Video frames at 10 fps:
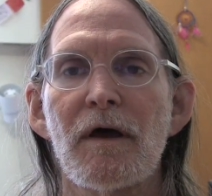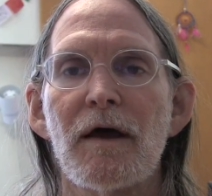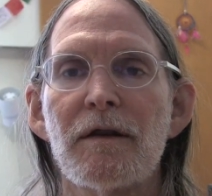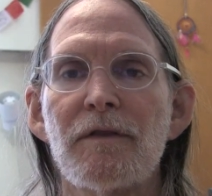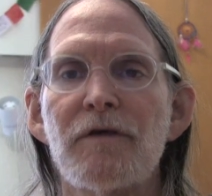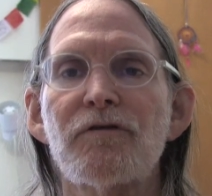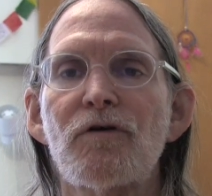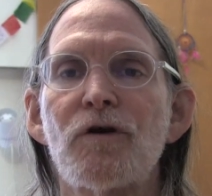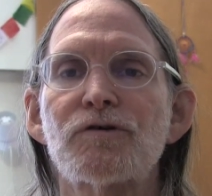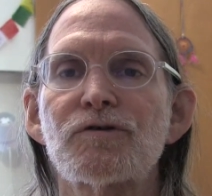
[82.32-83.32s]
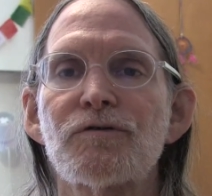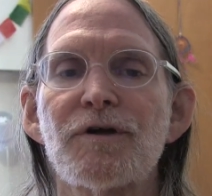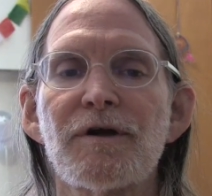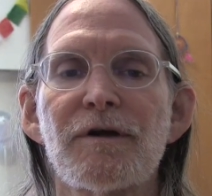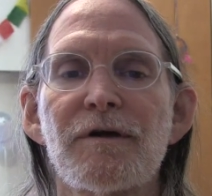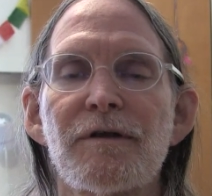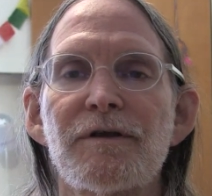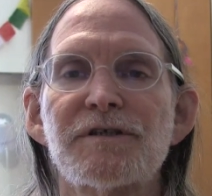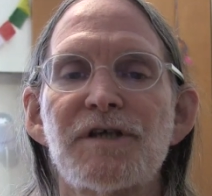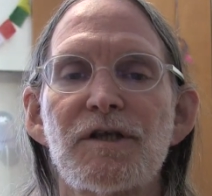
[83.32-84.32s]
And in this country,
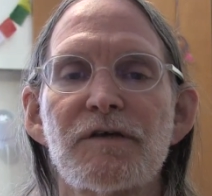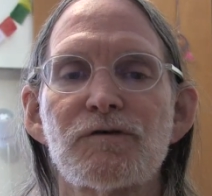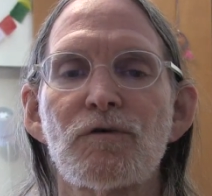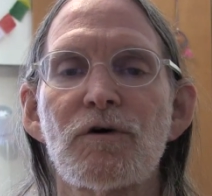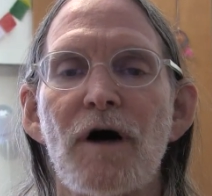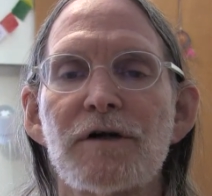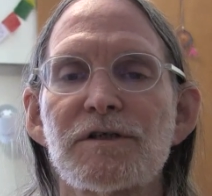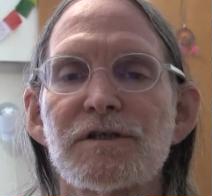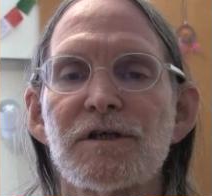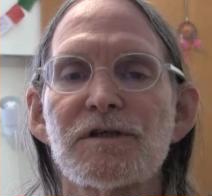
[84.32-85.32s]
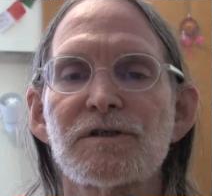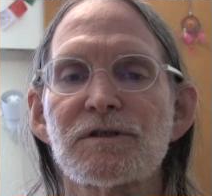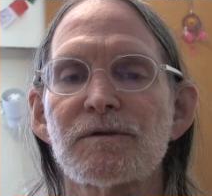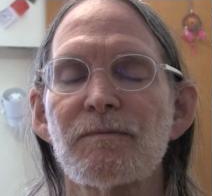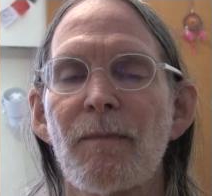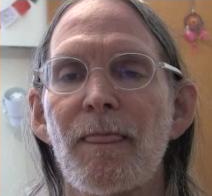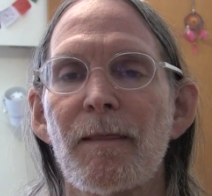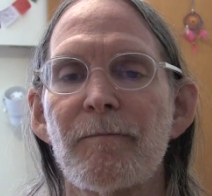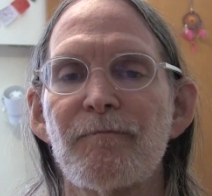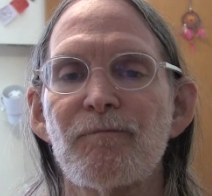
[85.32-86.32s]
this individual consciousness,
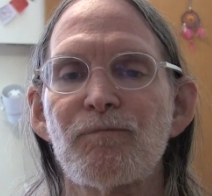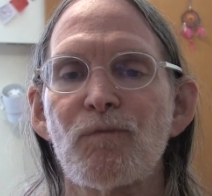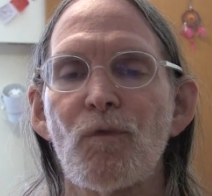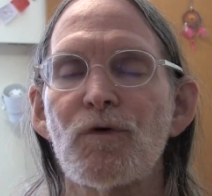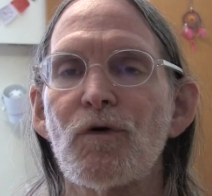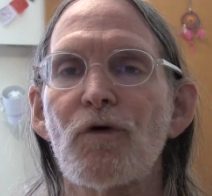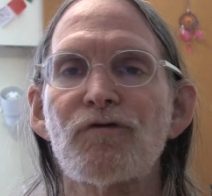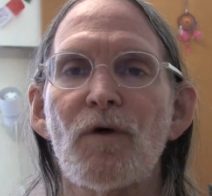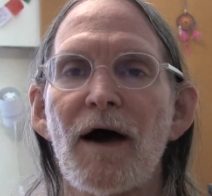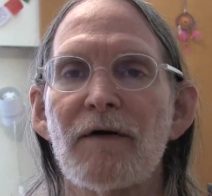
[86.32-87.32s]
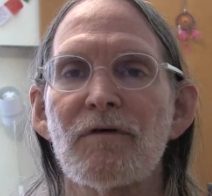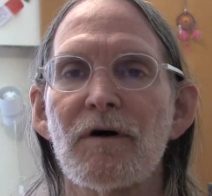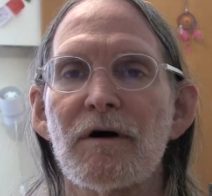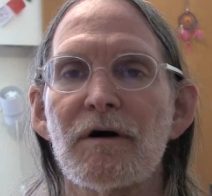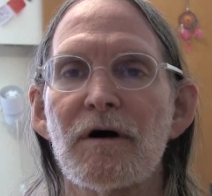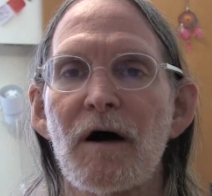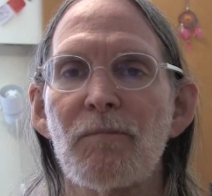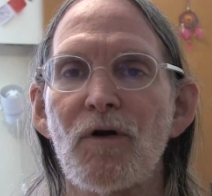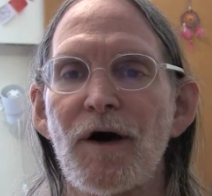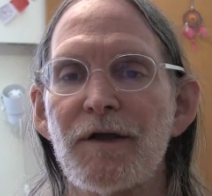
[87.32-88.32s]
we also have a, a
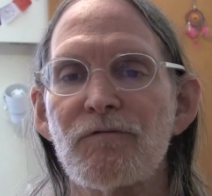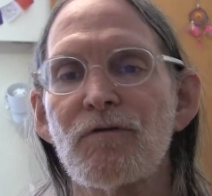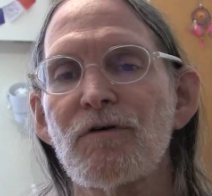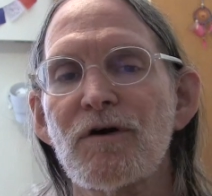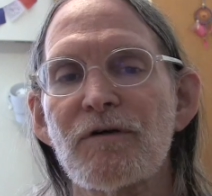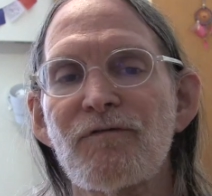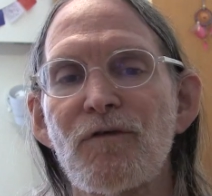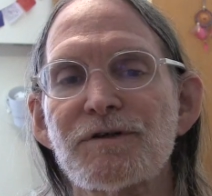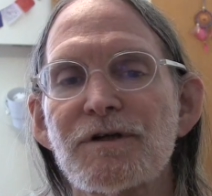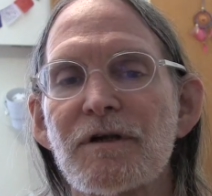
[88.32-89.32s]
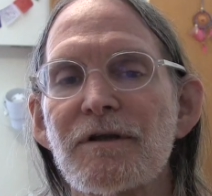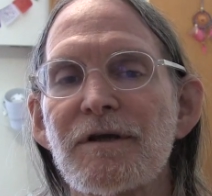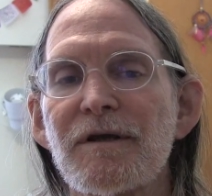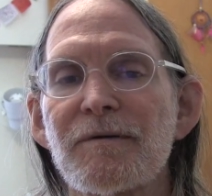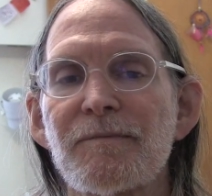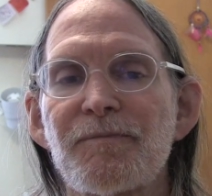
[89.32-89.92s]
blind ruler, unfortunately,